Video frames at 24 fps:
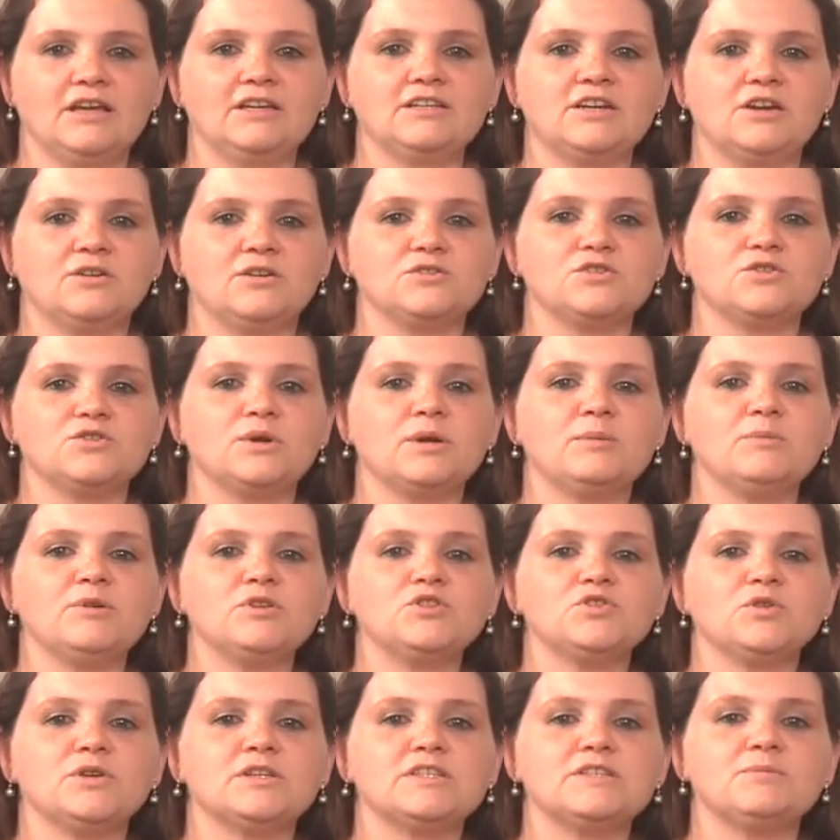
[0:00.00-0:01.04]
Terence Creamer
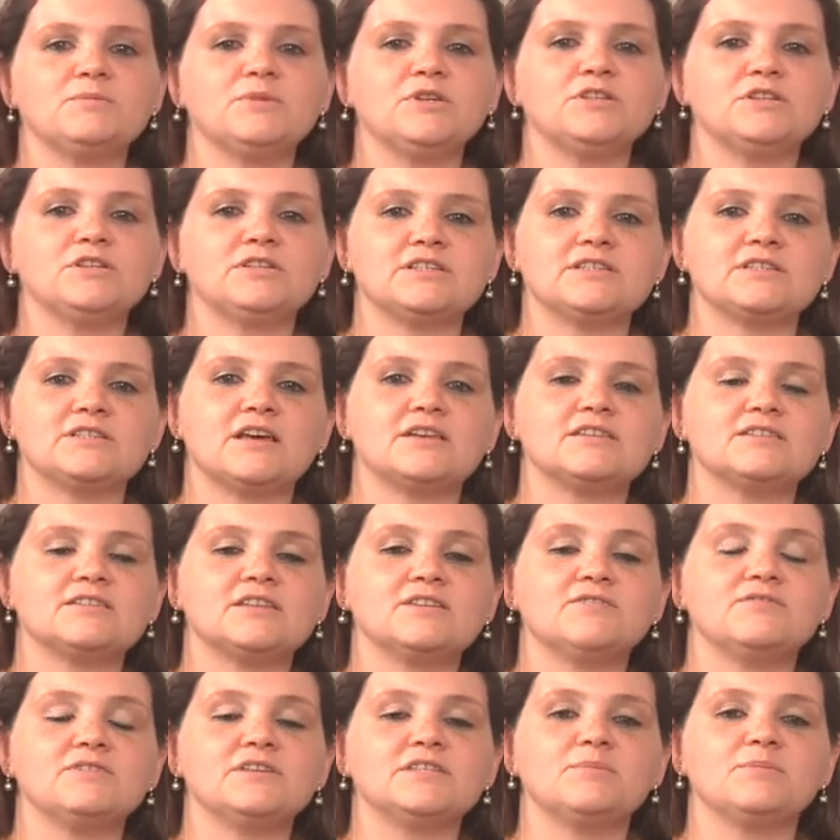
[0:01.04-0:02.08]
joins me to discuss
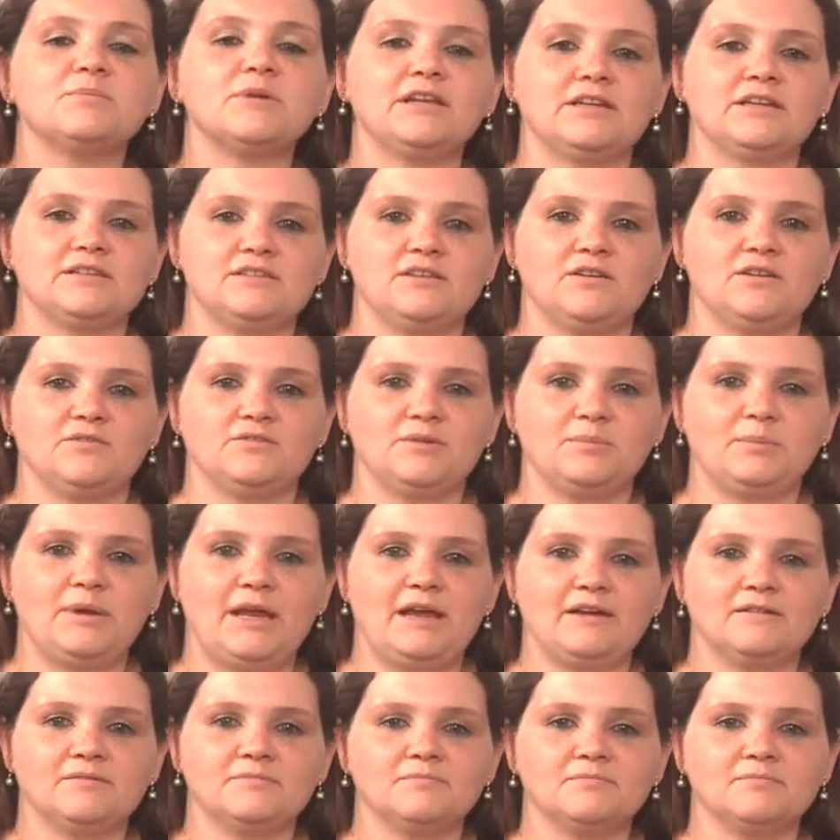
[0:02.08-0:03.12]
the feasibility of the plan.